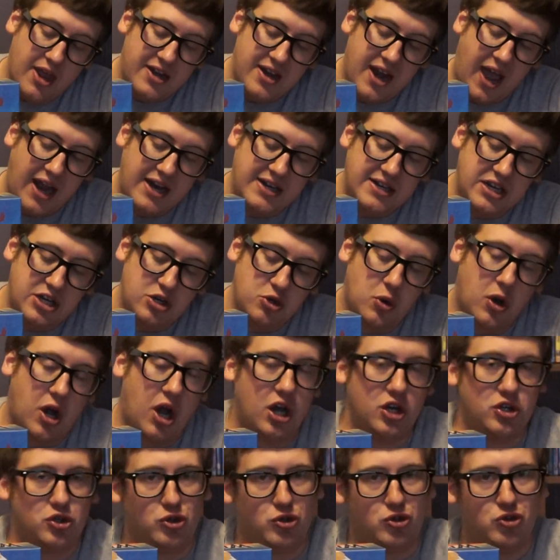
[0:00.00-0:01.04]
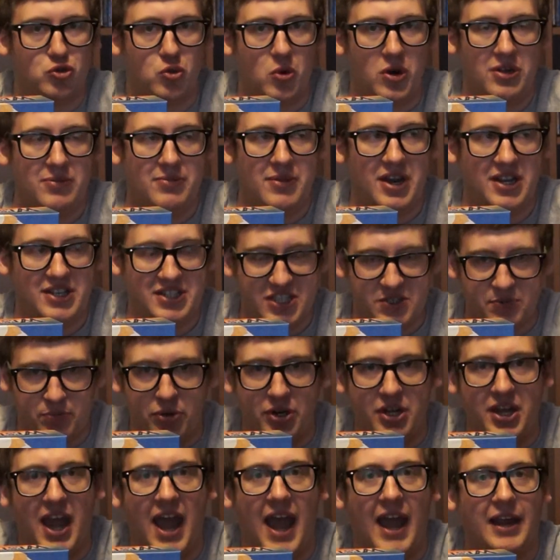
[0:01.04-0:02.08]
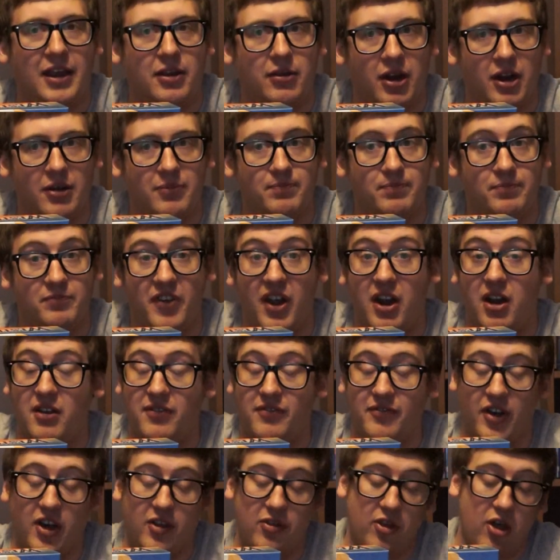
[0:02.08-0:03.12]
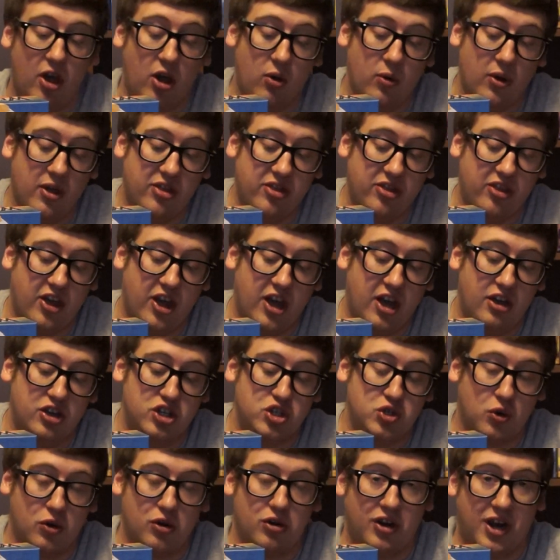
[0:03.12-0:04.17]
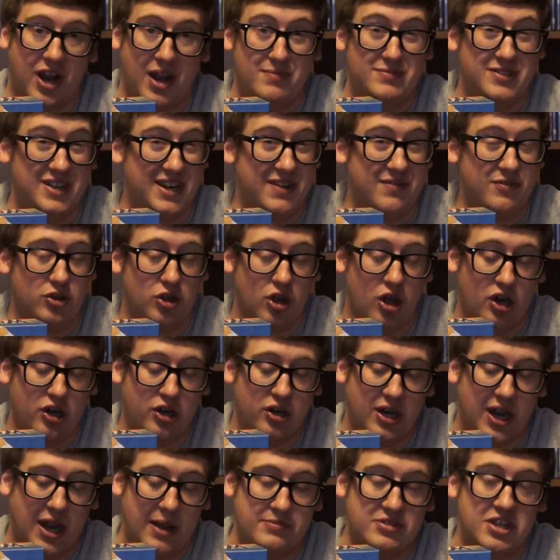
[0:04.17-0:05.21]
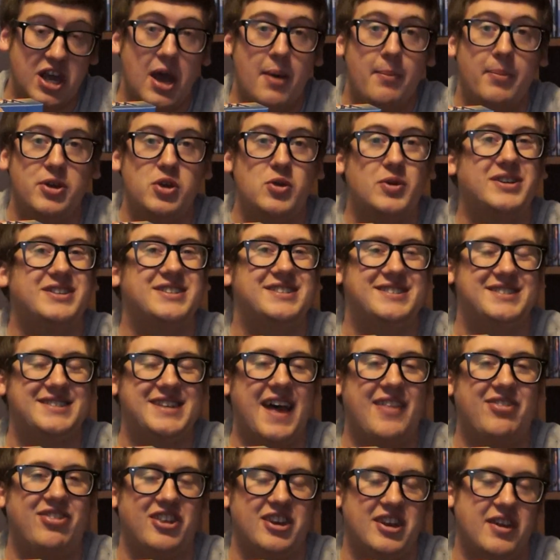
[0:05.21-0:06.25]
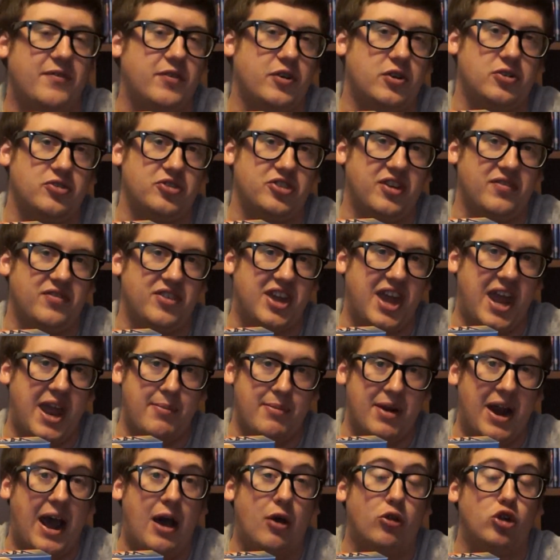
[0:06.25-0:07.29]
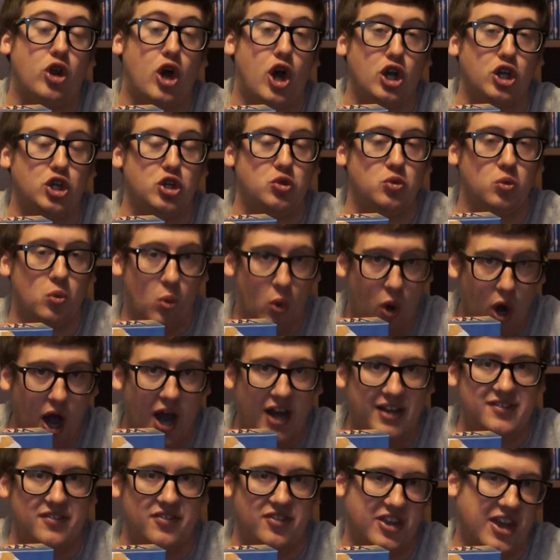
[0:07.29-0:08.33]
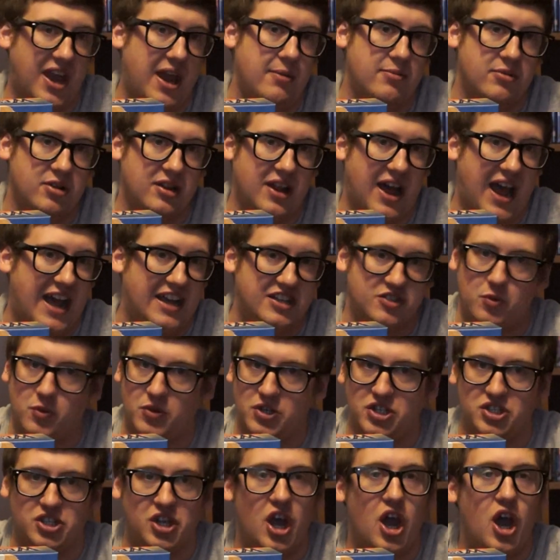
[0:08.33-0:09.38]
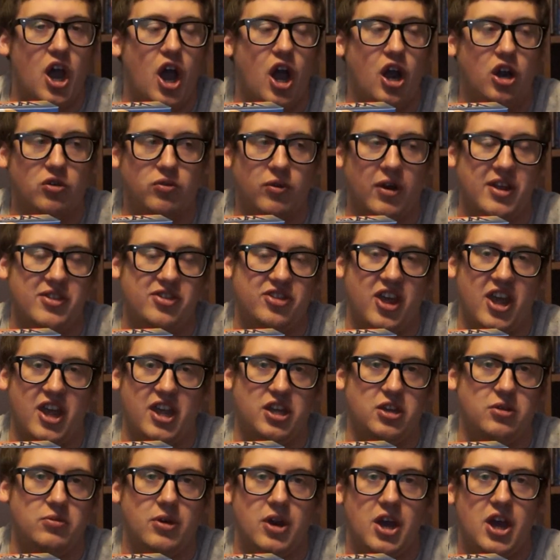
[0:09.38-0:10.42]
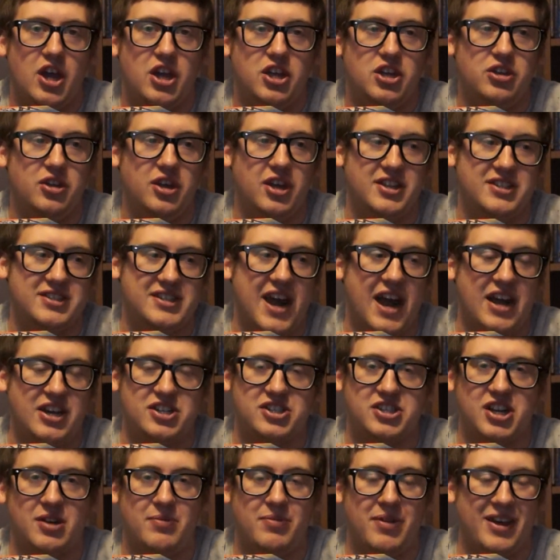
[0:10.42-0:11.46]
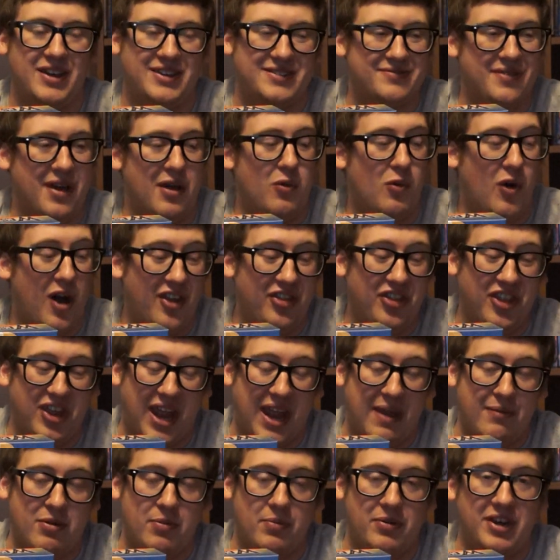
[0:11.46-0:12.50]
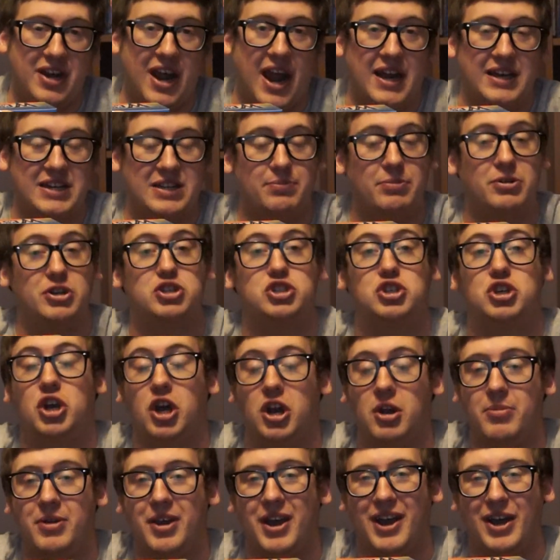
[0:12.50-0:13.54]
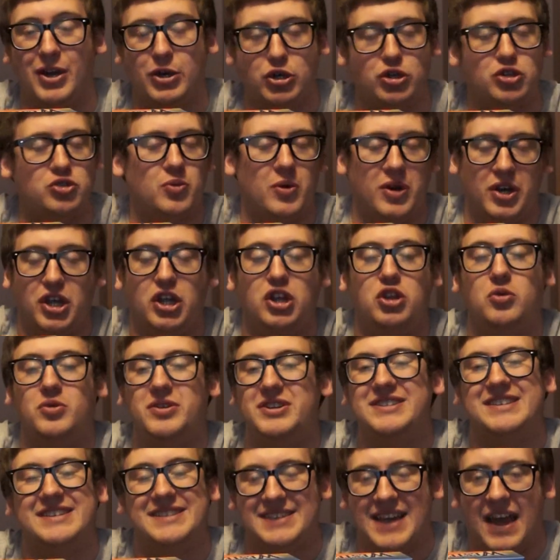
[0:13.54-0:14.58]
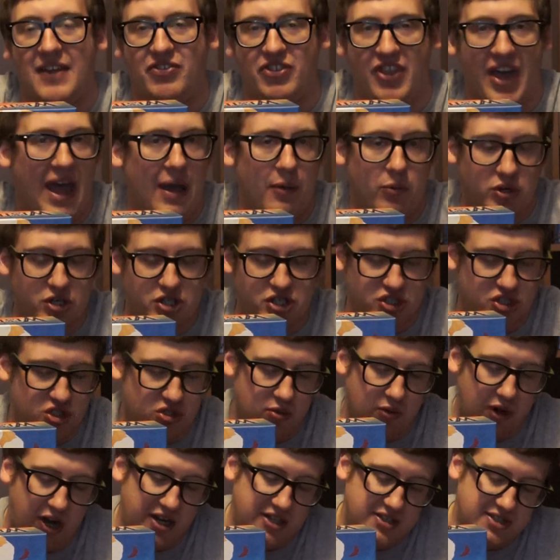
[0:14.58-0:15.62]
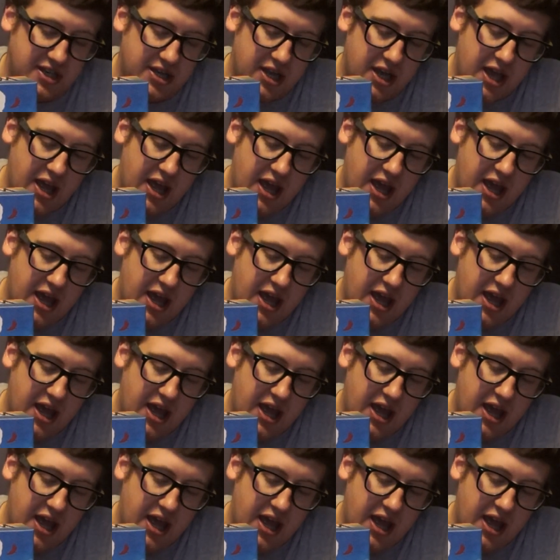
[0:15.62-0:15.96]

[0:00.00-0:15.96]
90 to 120 minutes is pretty accurate. Very fun though with uh, shorter games and even longer games. But you can set the difficulty of the game and how long you want the game to last, which is a great thing. You, you it's not just going to be like, well, I want the game to be 90, but it's going to be 120. You can set that, which is great.